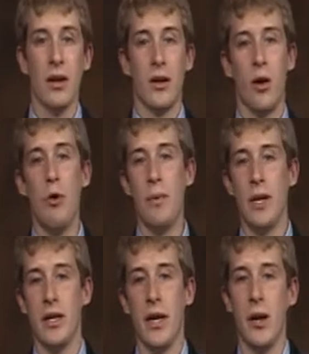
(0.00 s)

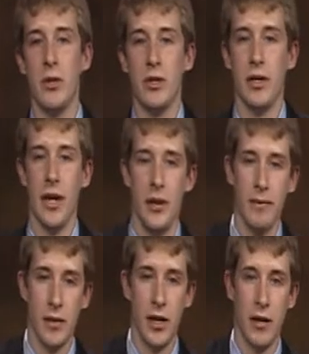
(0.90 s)
Opening day was today,
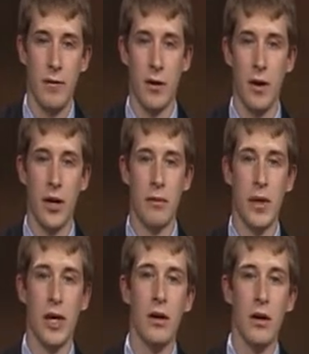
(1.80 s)
and if you're like
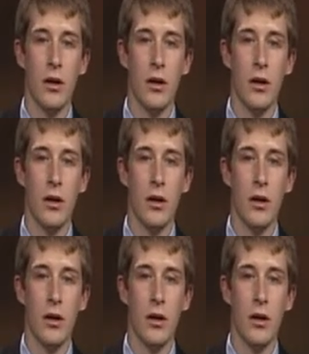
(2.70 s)
me,